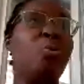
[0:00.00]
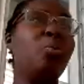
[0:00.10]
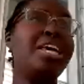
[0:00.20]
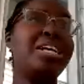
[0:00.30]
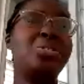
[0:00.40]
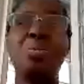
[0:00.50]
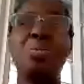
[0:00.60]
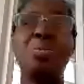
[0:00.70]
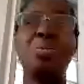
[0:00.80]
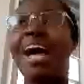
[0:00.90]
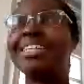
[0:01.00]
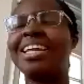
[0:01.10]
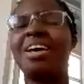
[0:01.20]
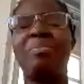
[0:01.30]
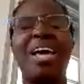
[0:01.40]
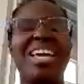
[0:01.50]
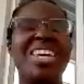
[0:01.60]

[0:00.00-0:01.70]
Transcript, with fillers: weeks would pass and I'm like,